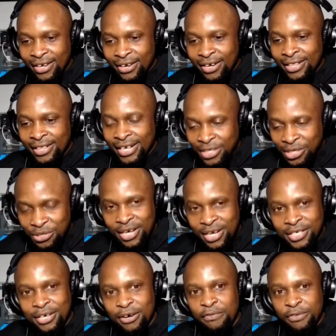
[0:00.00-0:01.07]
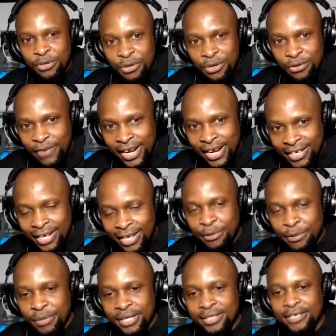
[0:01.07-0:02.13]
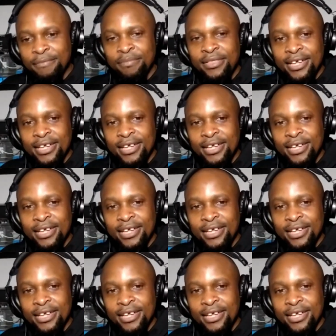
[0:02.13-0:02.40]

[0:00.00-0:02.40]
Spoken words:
that structure of the unified namespace,